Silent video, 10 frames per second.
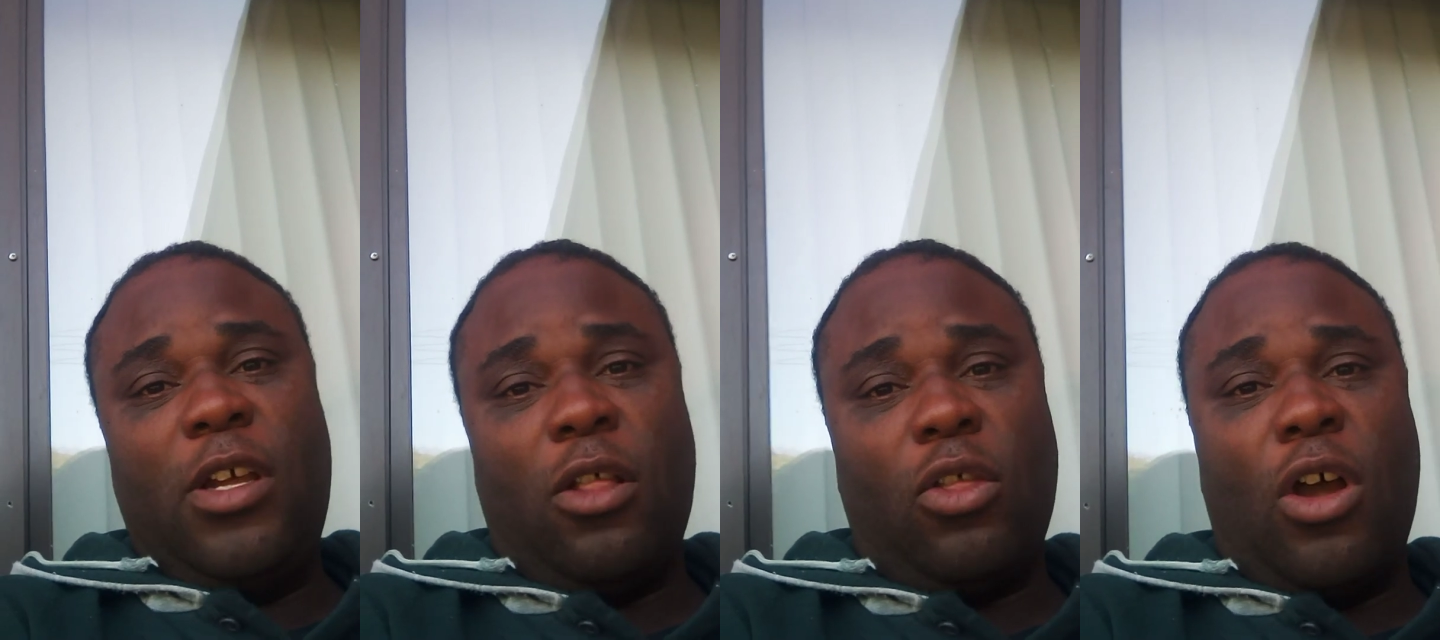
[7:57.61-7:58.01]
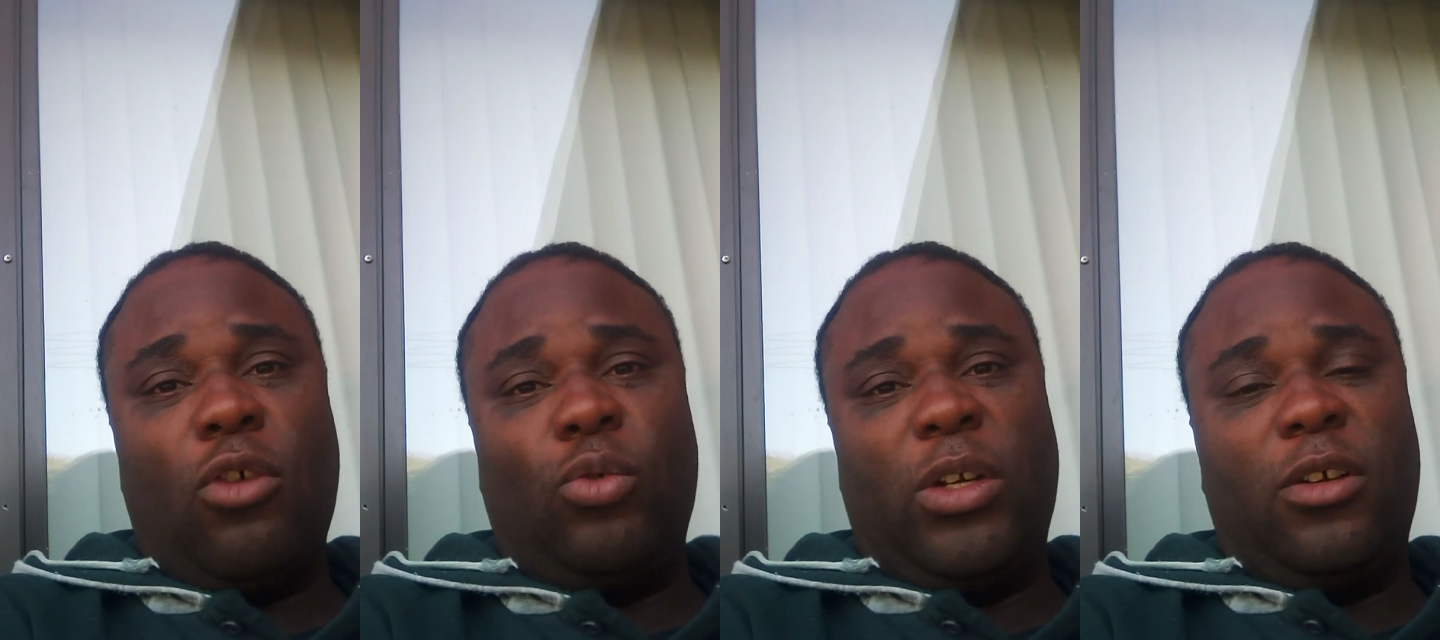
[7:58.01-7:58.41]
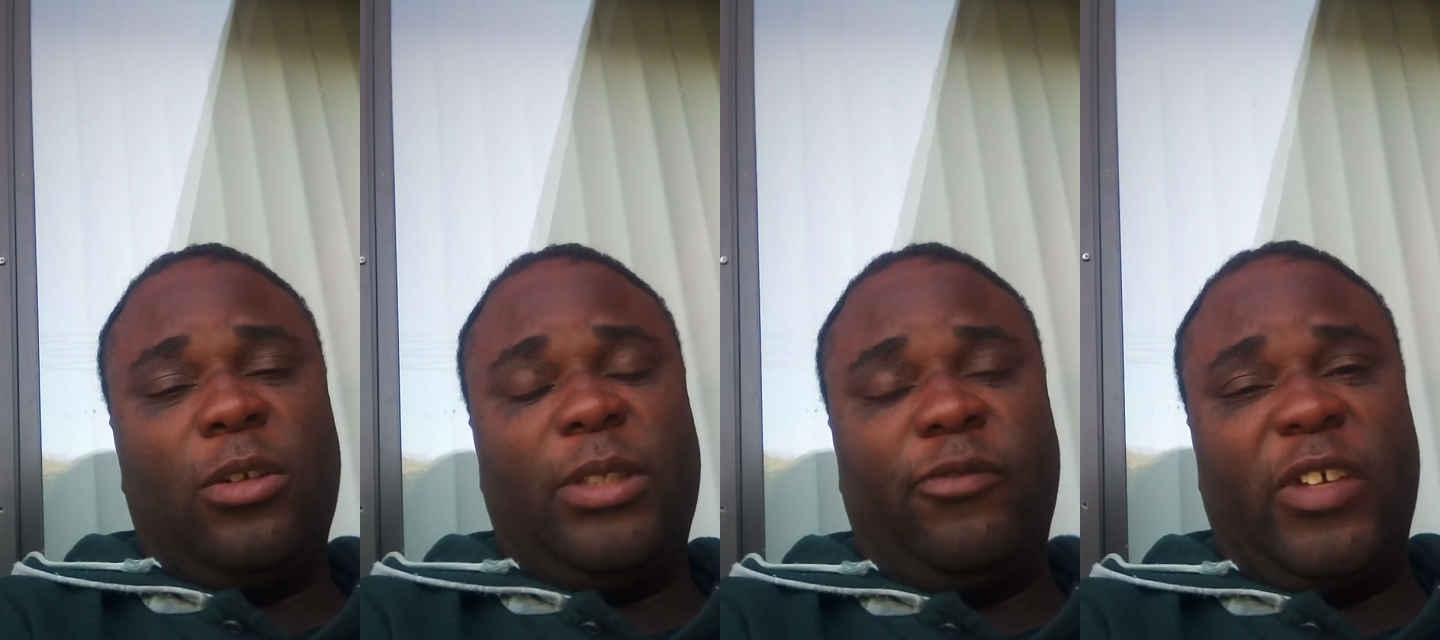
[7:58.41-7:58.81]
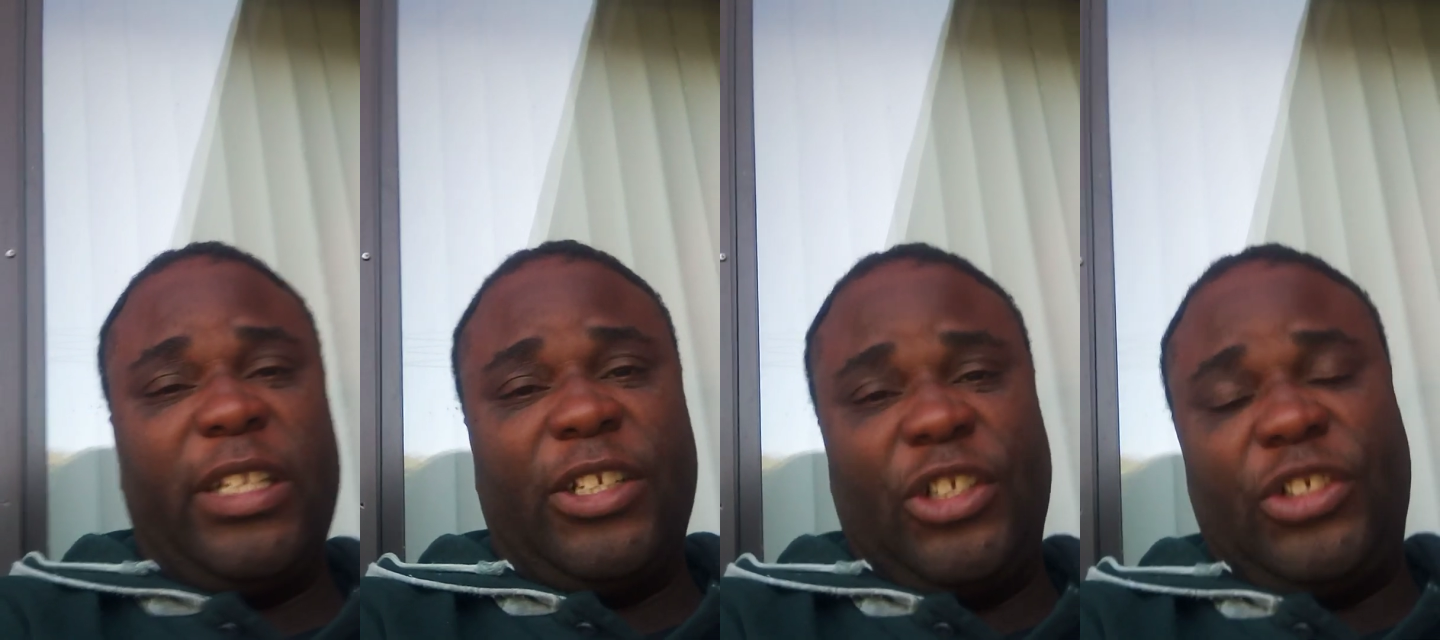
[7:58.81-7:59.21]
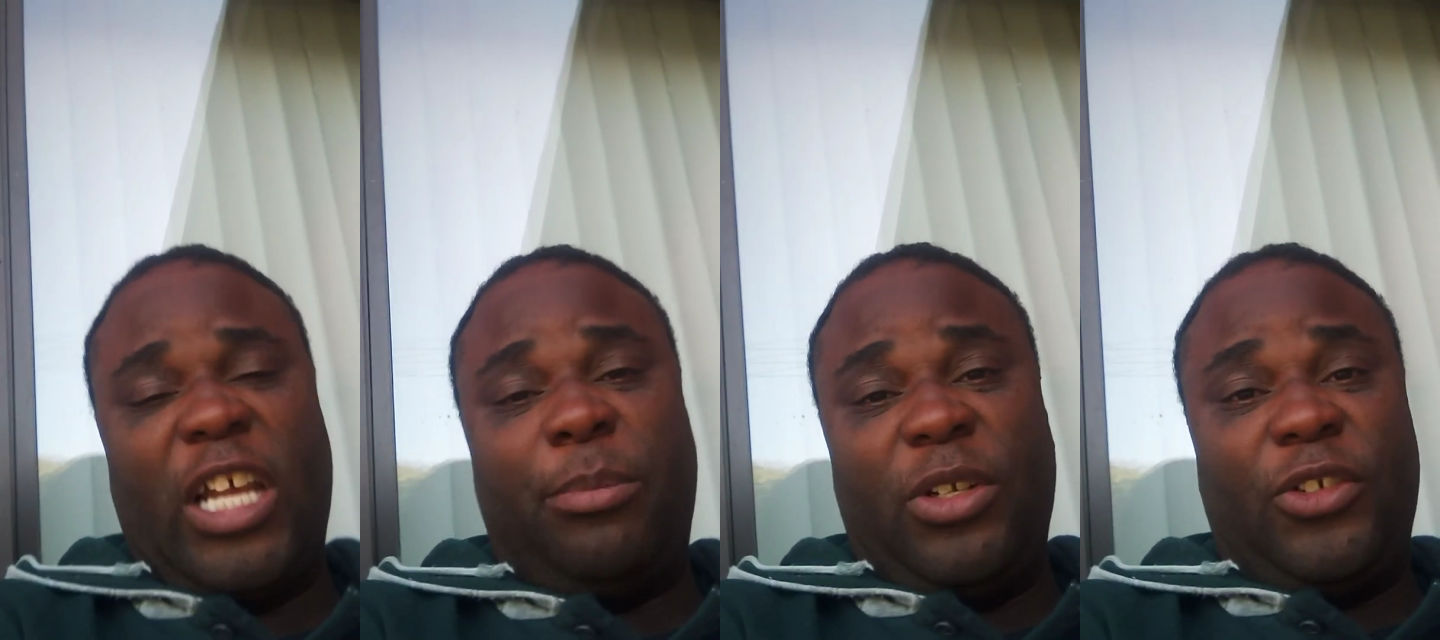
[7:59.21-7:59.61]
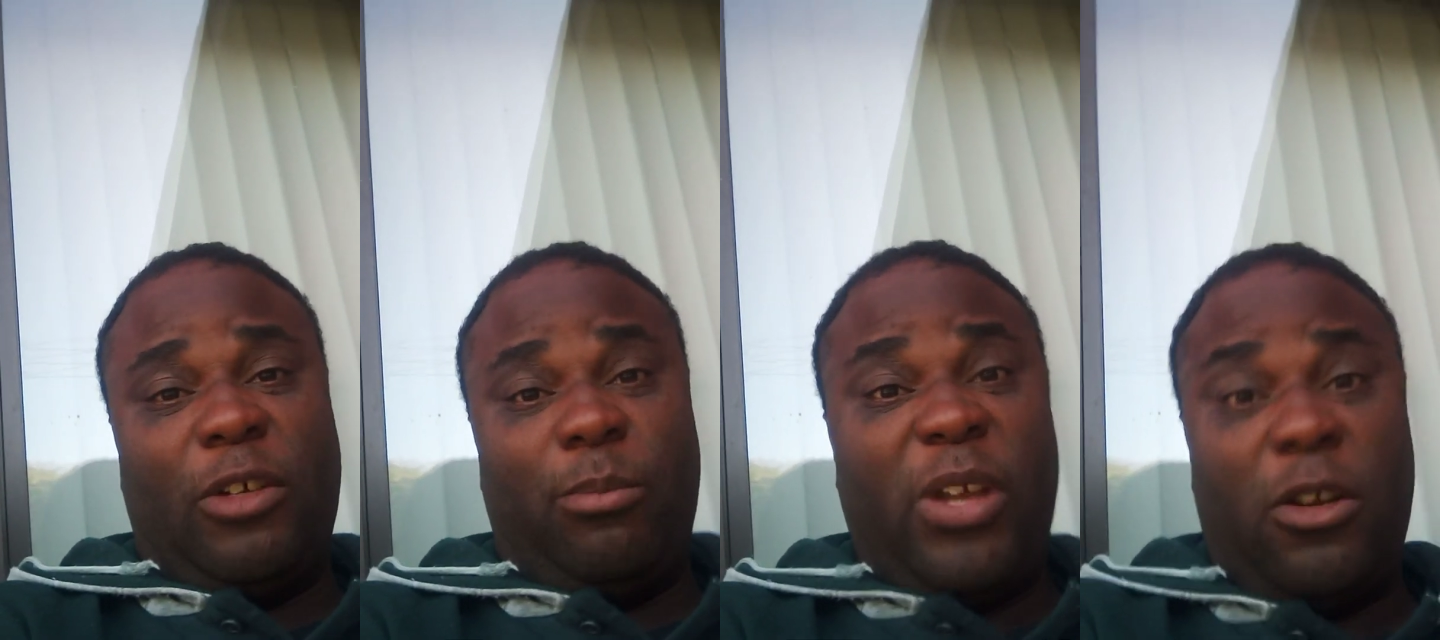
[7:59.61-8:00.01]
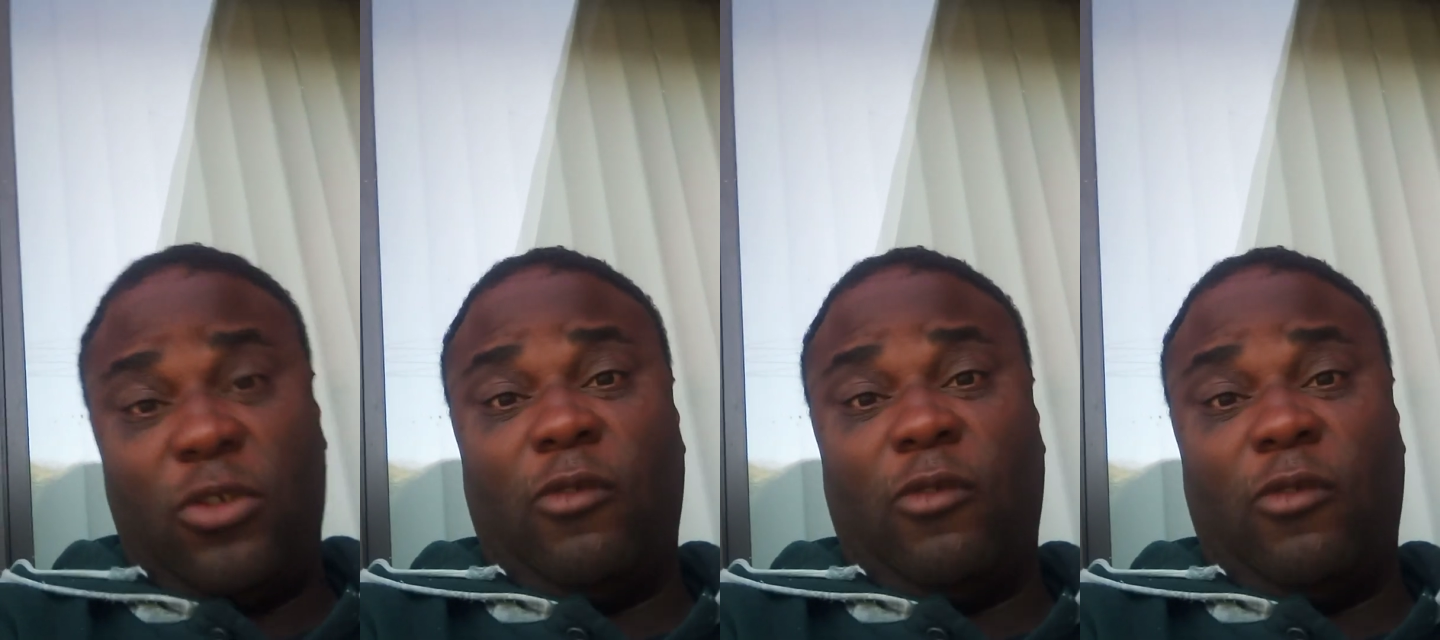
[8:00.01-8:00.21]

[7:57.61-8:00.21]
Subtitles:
along with defending the championship belts.